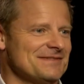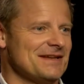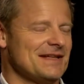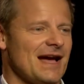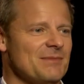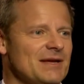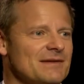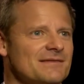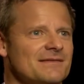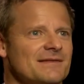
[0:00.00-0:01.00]
That I
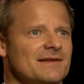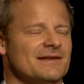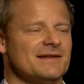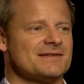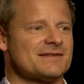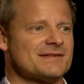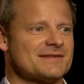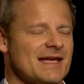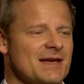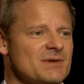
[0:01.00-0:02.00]
mean, it's the
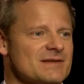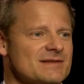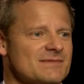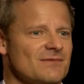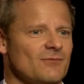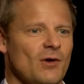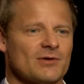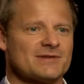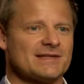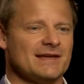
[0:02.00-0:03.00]
same as
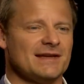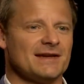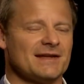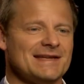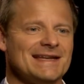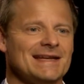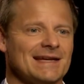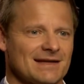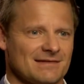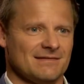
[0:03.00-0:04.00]
water skiing and
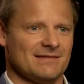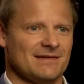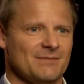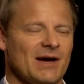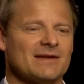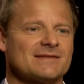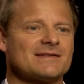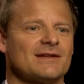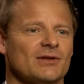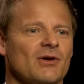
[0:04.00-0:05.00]
knitting, about as
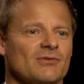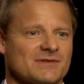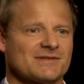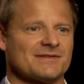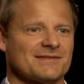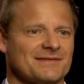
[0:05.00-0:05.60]
close.